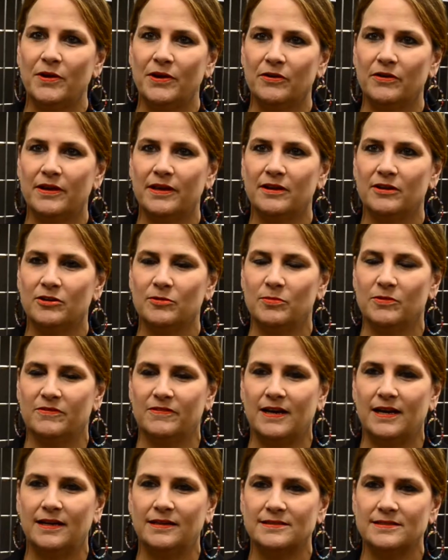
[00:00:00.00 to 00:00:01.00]
We are here to
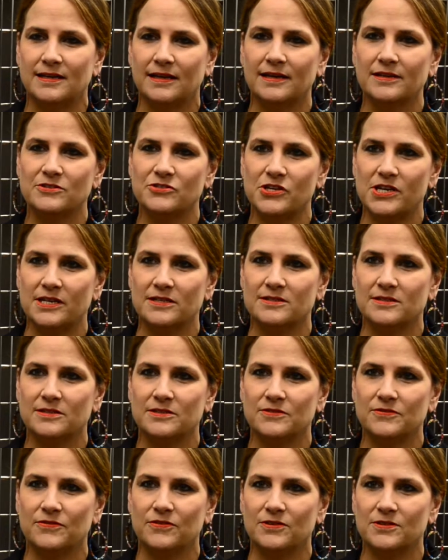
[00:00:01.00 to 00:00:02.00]
provide second
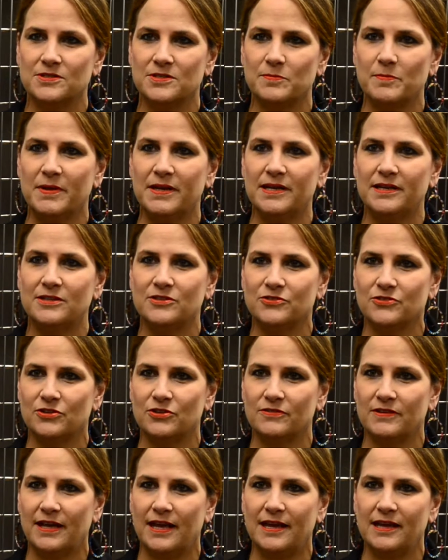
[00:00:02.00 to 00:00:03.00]
chances for as many
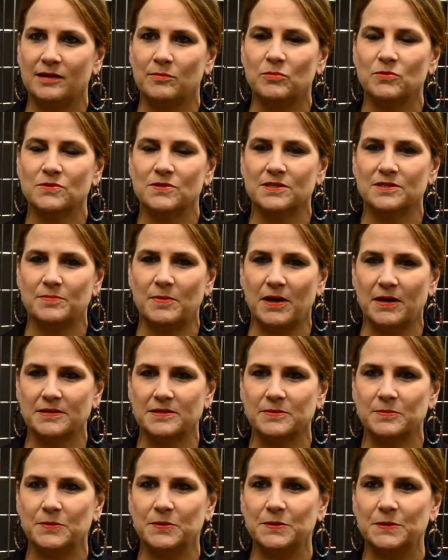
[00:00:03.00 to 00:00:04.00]
deserving animals as
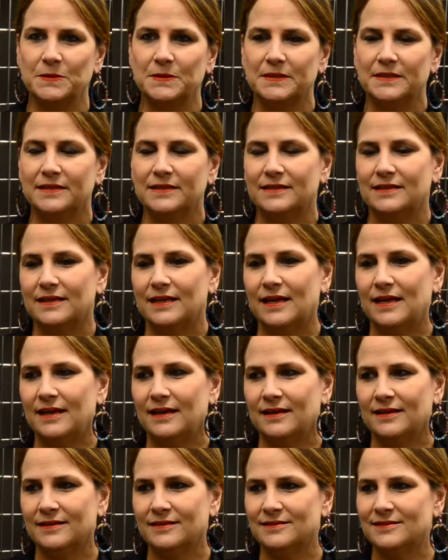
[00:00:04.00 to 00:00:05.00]
possible.
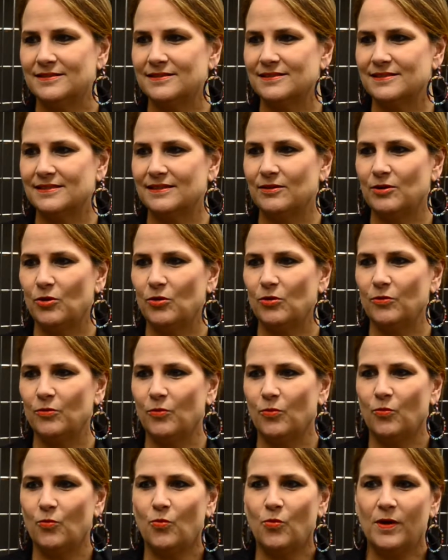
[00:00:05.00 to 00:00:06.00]
And
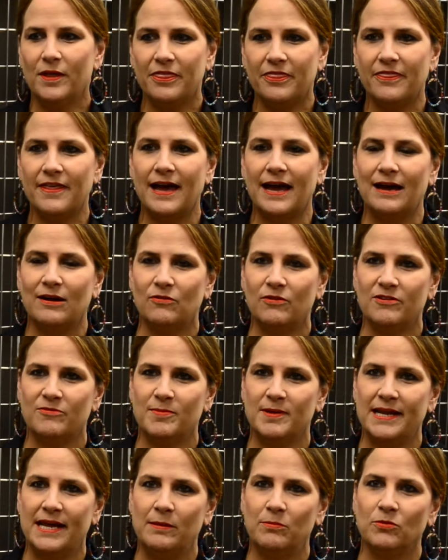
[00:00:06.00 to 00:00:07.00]
with that, we've
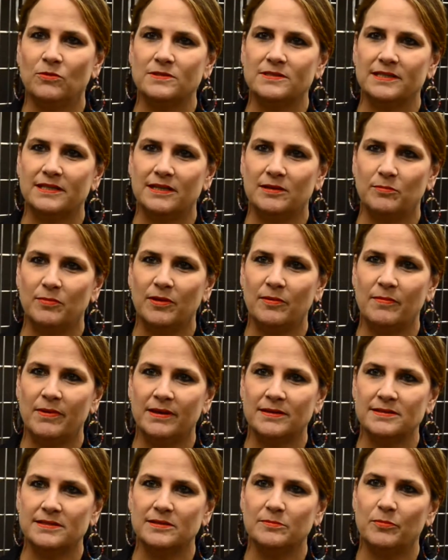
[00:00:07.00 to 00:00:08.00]
been able to
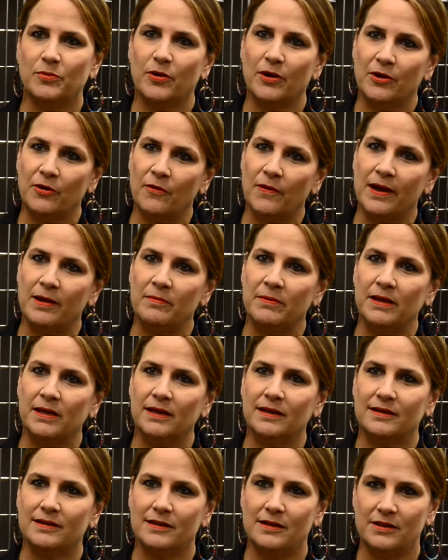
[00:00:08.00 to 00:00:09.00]
implement some programming
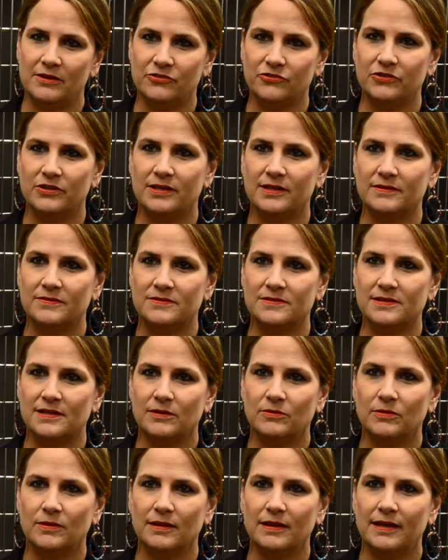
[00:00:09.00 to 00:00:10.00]
and initiatives
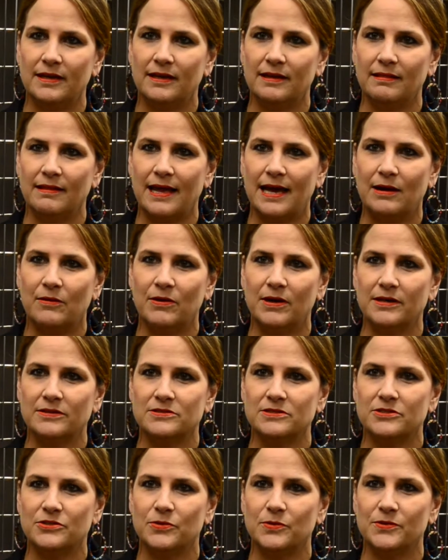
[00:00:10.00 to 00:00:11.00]
that really allow
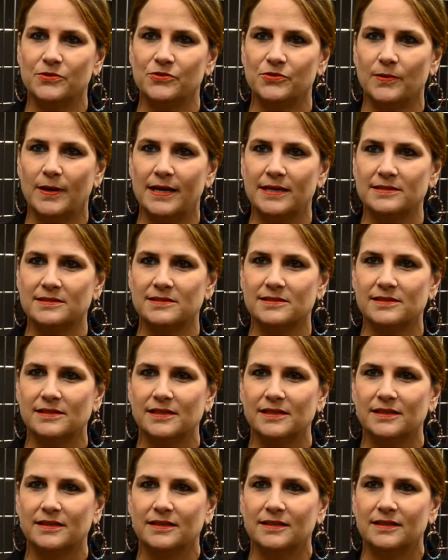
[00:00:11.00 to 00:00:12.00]
us to address
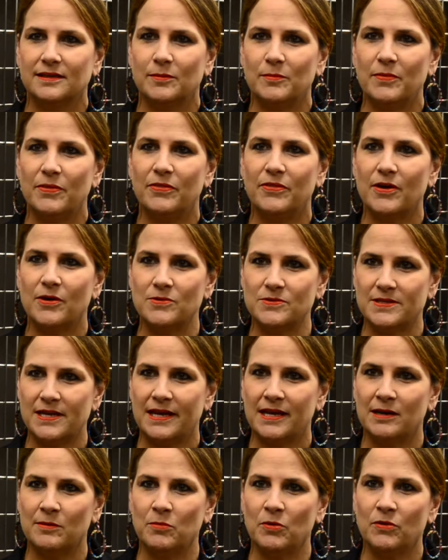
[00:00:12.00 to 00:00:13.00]
um, those
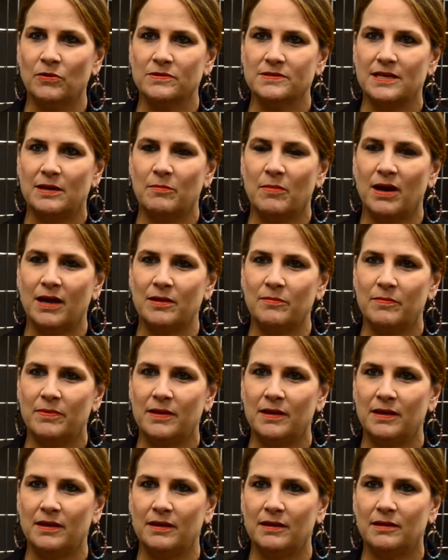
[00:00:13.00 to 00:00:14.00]
animals that might
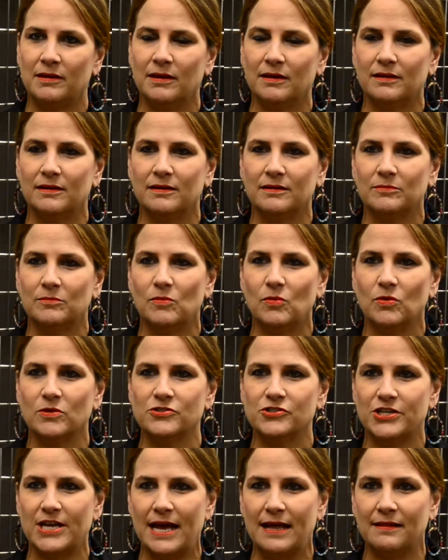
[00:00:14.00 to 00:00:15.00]
be um, more
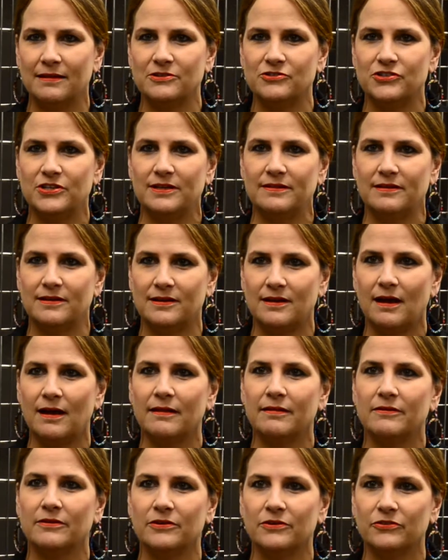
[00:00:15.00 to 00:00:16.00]
challenging than
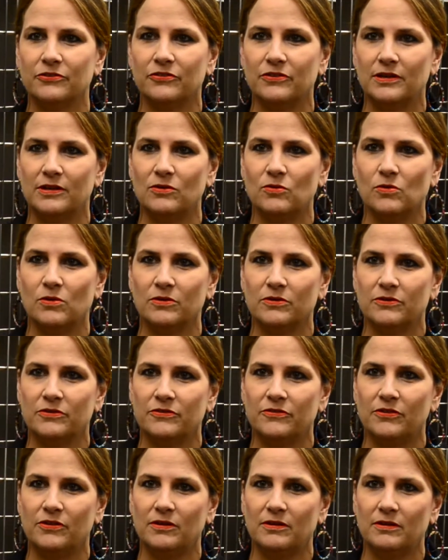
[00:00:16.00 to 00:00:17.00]
others in order
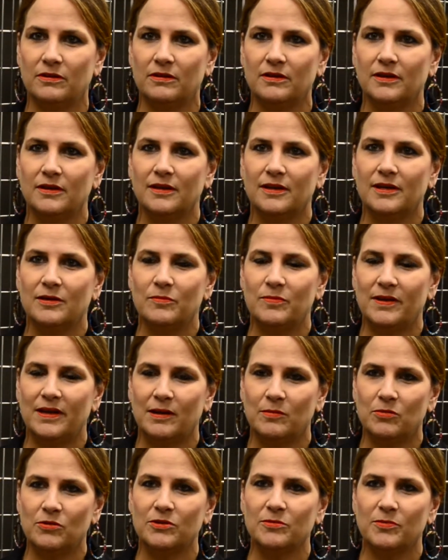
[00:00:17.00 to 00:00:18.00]
to be
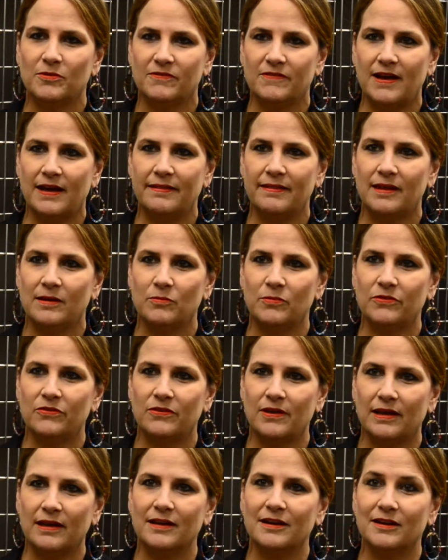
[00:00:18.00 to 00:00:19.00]
able to provide them with
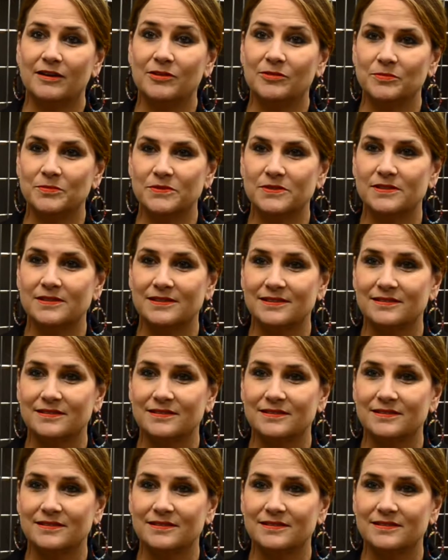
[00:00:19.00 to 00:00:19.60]
second homes.